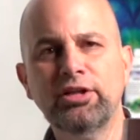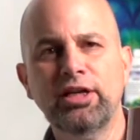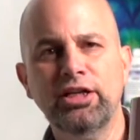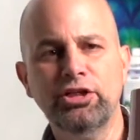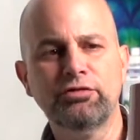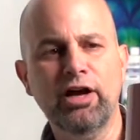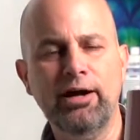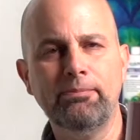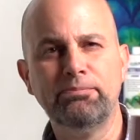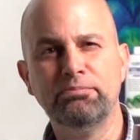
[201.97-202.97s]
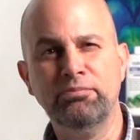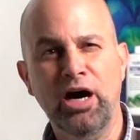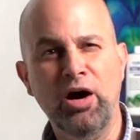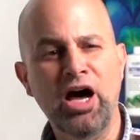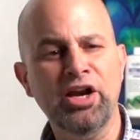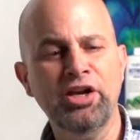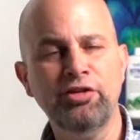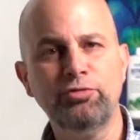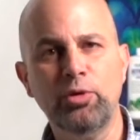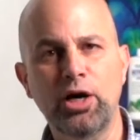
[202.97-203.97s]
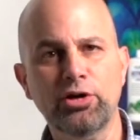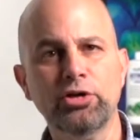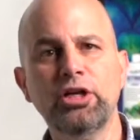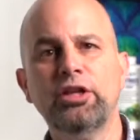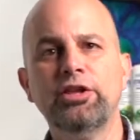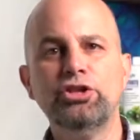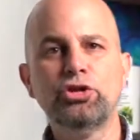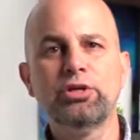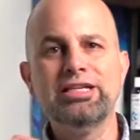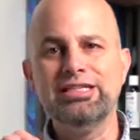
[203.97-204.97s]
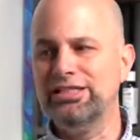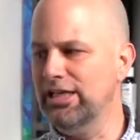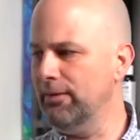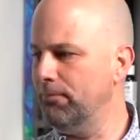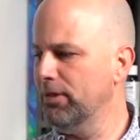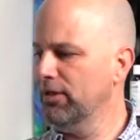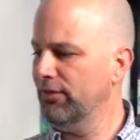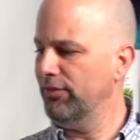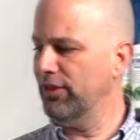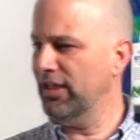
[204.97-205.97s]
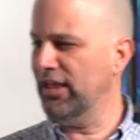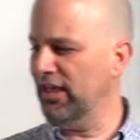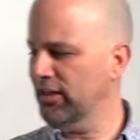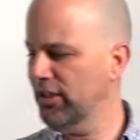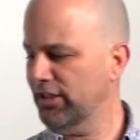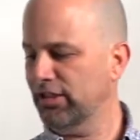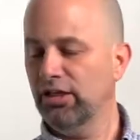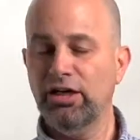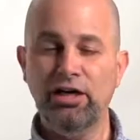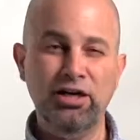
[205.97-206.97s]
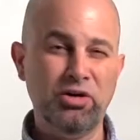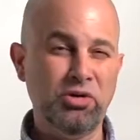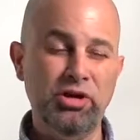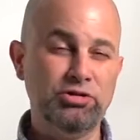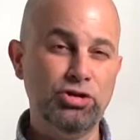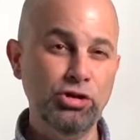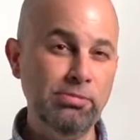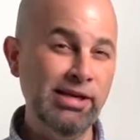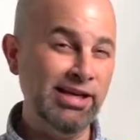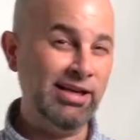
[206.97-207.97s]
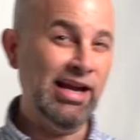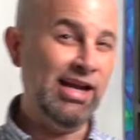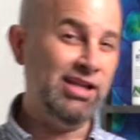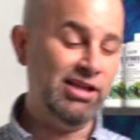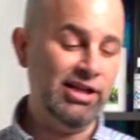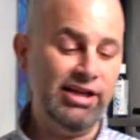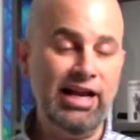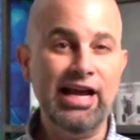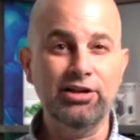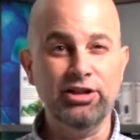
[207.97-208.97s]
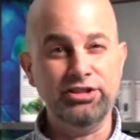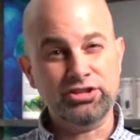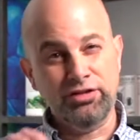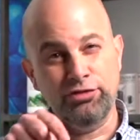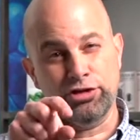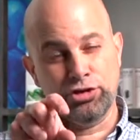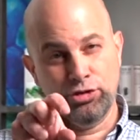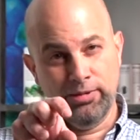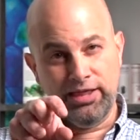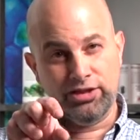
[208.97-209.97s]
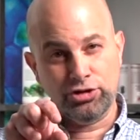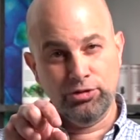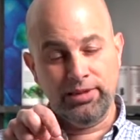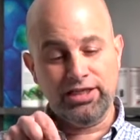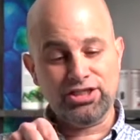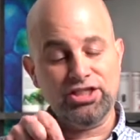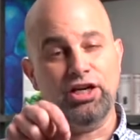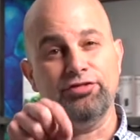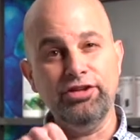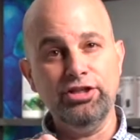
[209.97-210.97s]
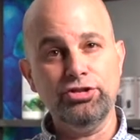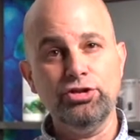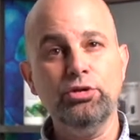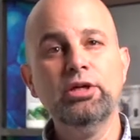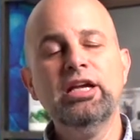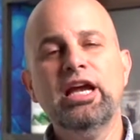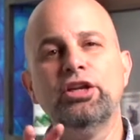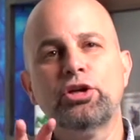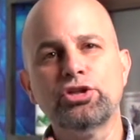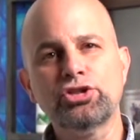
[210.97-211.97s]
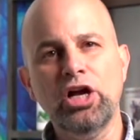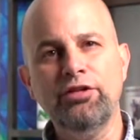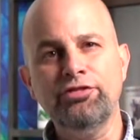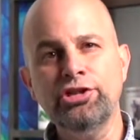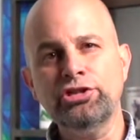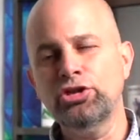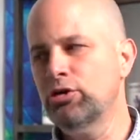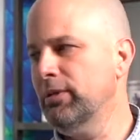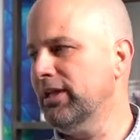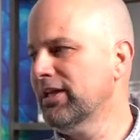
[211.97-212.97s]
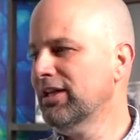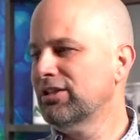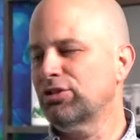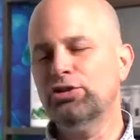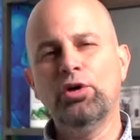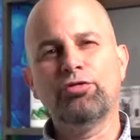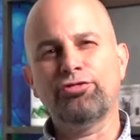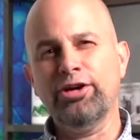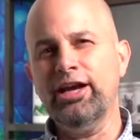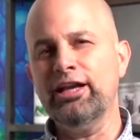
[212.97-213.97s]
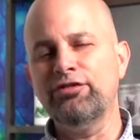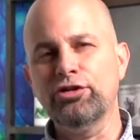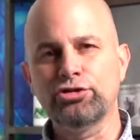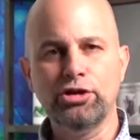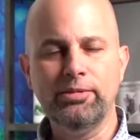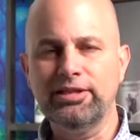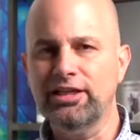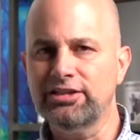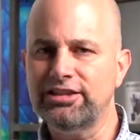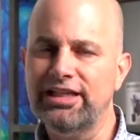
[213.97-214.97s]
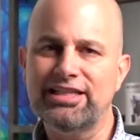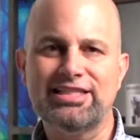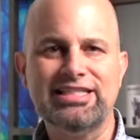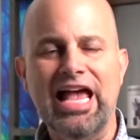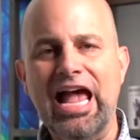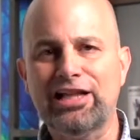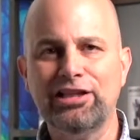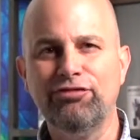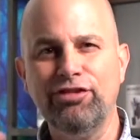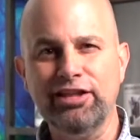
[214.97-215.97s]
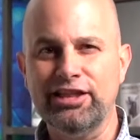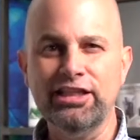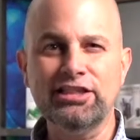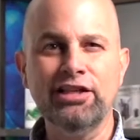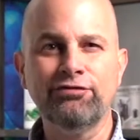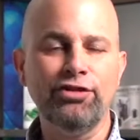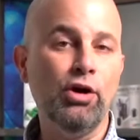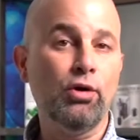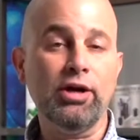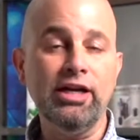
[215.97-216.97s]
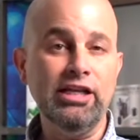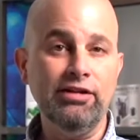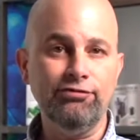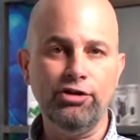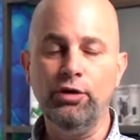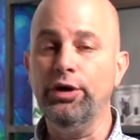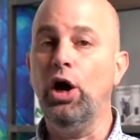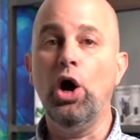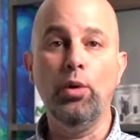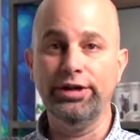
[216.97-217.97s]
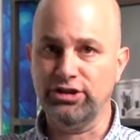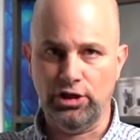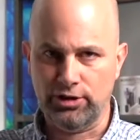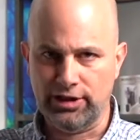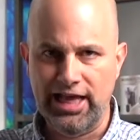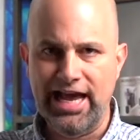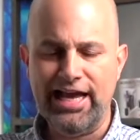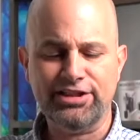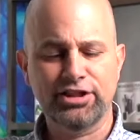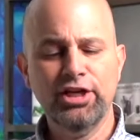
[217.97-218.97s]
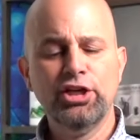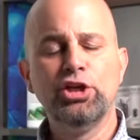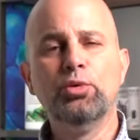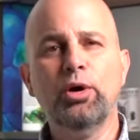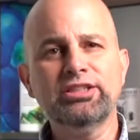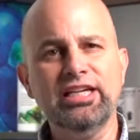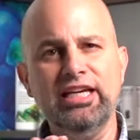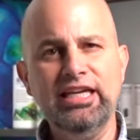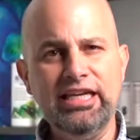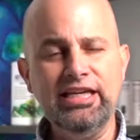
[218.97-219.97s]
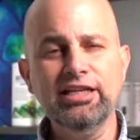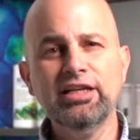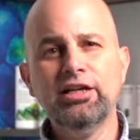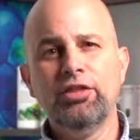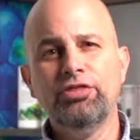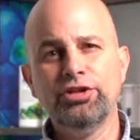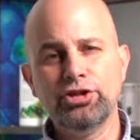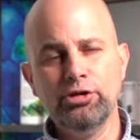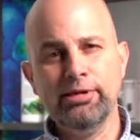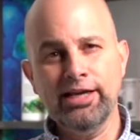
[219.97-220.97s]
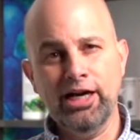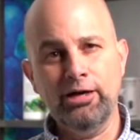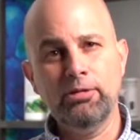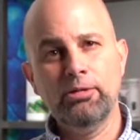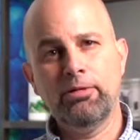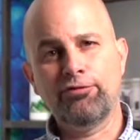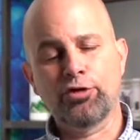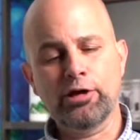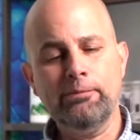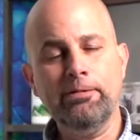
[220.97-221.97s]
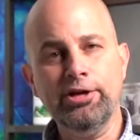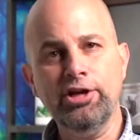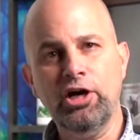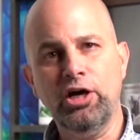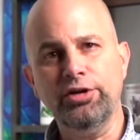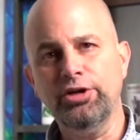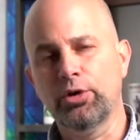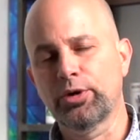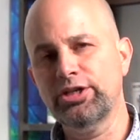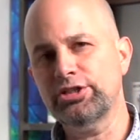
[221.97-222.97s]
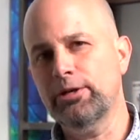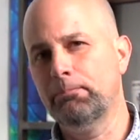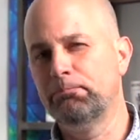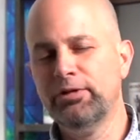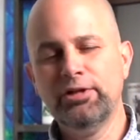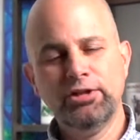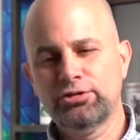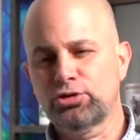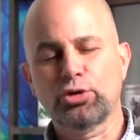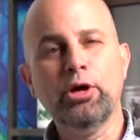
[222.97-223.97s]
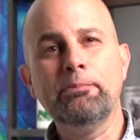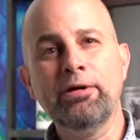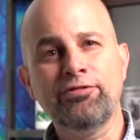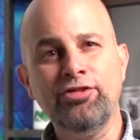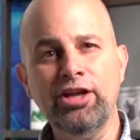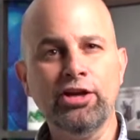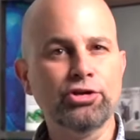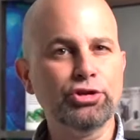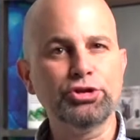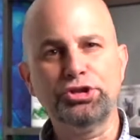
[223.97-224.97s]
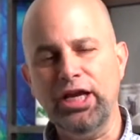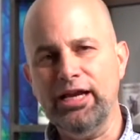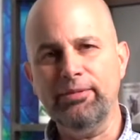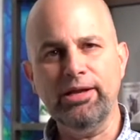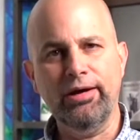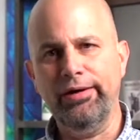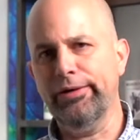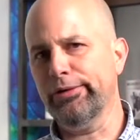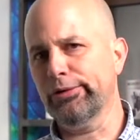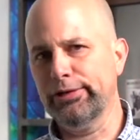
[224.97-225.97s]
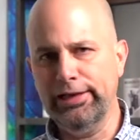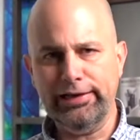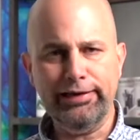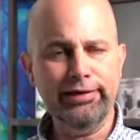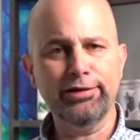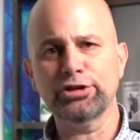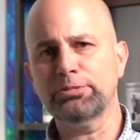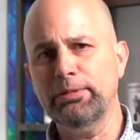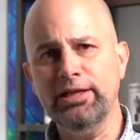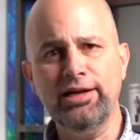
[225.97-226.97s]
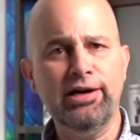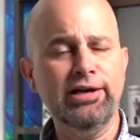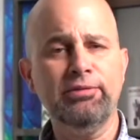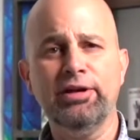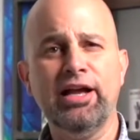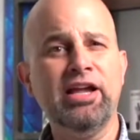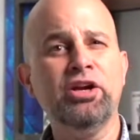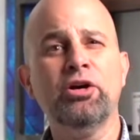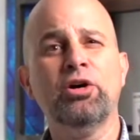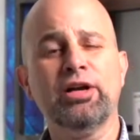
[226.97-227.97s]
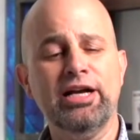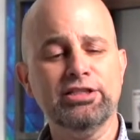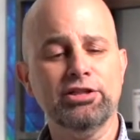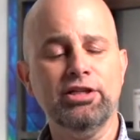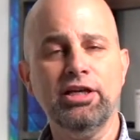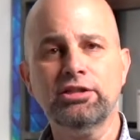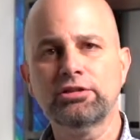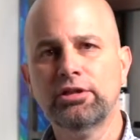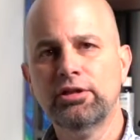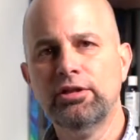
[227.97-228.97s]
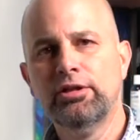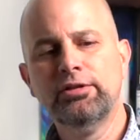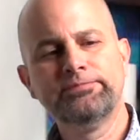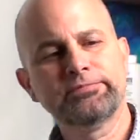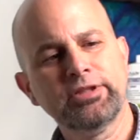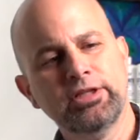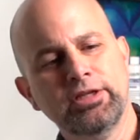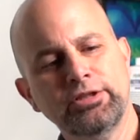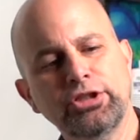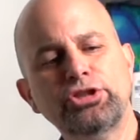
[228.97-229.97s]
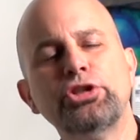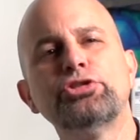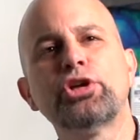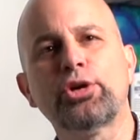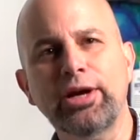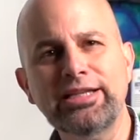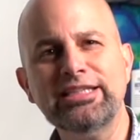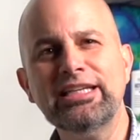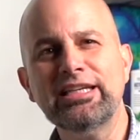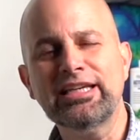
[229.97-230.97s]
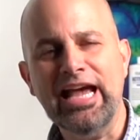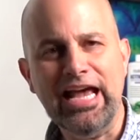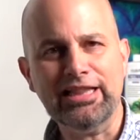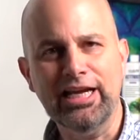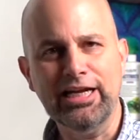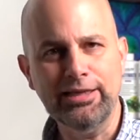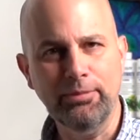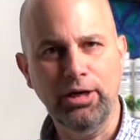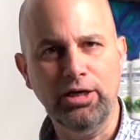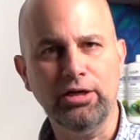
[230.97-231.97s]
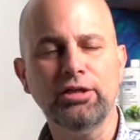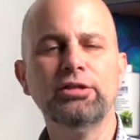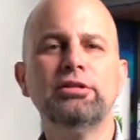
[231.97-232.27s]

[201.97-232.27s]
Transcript: and you've got hot enough water that you can dip the inlet or the tubing, inlet and outlets of the tubing itself into, and you can soften the tubing. So don't fret if your tubing doesn't exactly fit this inflow or any inflow, and always on glass. You want to heat the tubing up before you put it on. No reason to screw up your fingers or jam it on or lick it or spit on it. When I hear all kinds of things, just use the crazy cat lady mug.